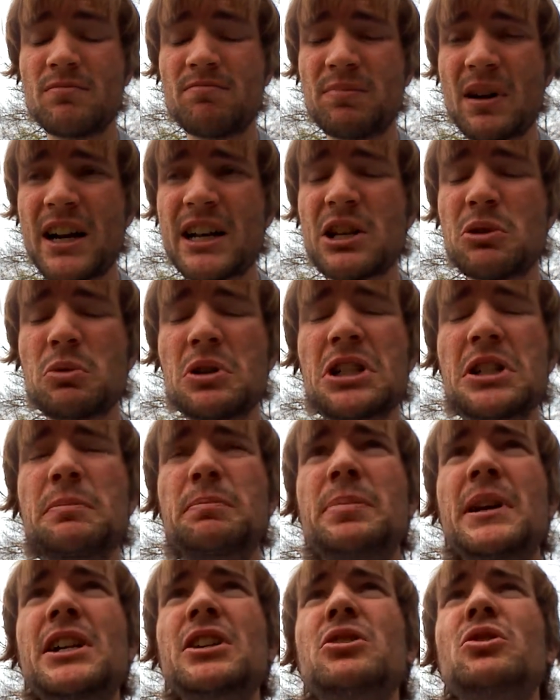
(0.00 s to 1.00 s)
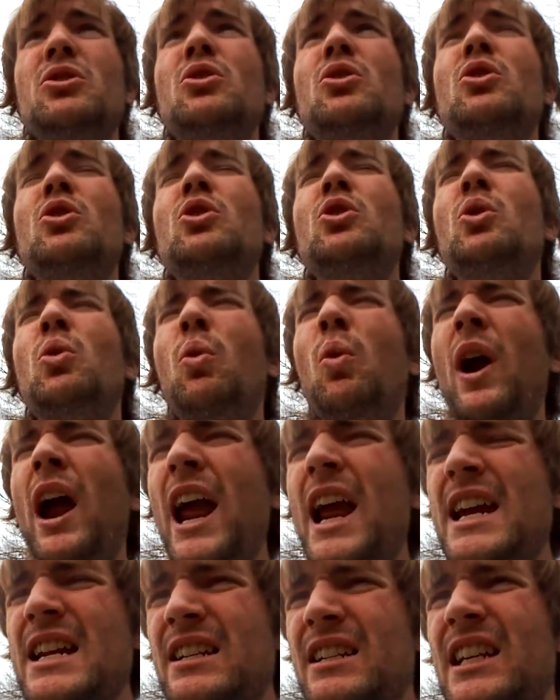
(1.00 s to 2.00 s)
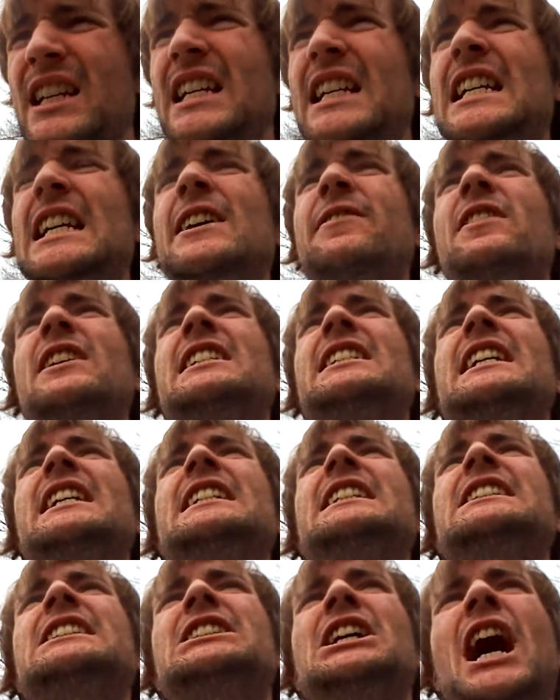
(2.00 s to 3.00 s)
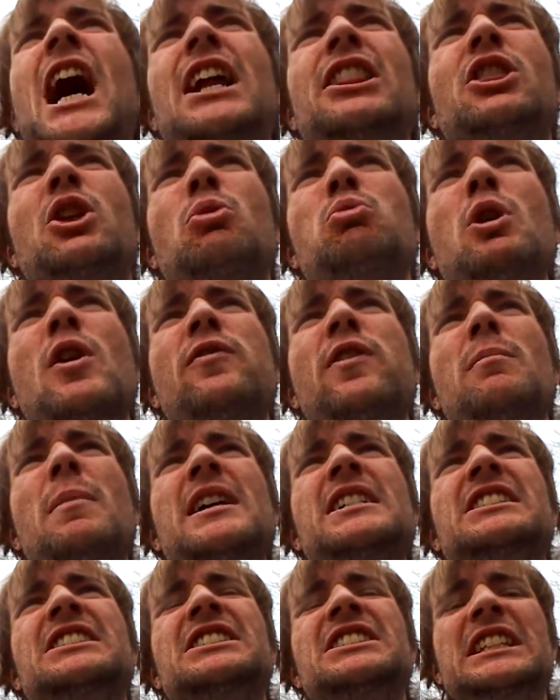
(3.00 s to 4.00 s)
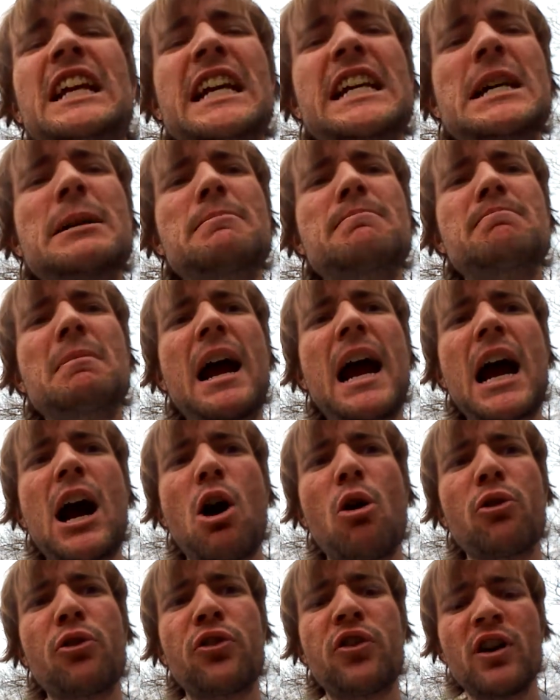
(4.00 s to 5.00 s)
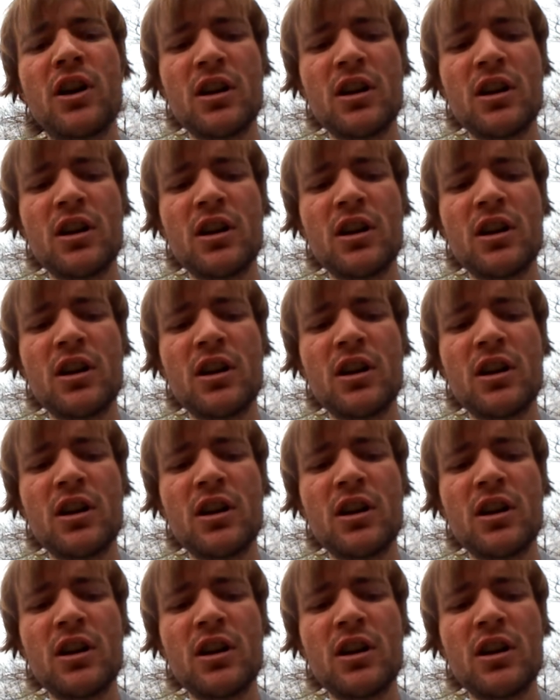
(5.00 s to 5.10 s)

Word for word: But it would have been great if it didn't cut the roof of my damn mouth.